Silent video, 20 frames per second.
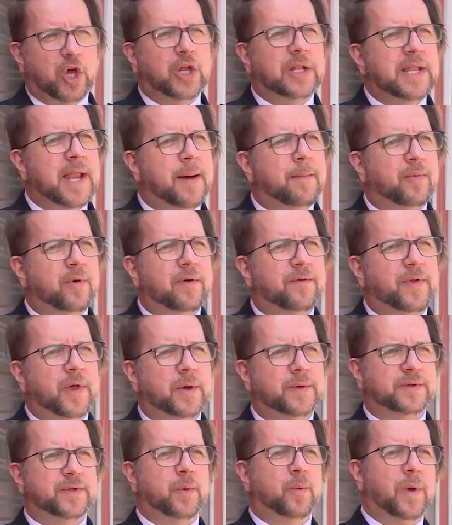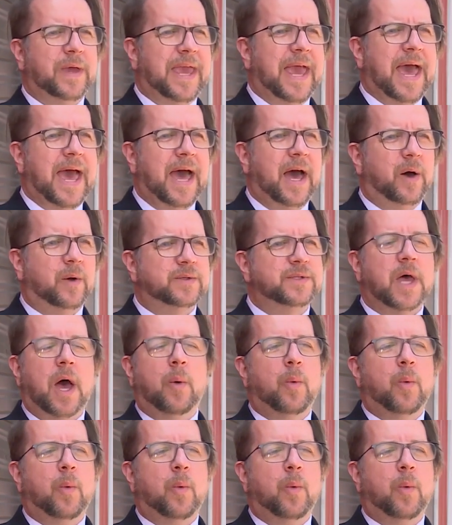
A good number of those that we house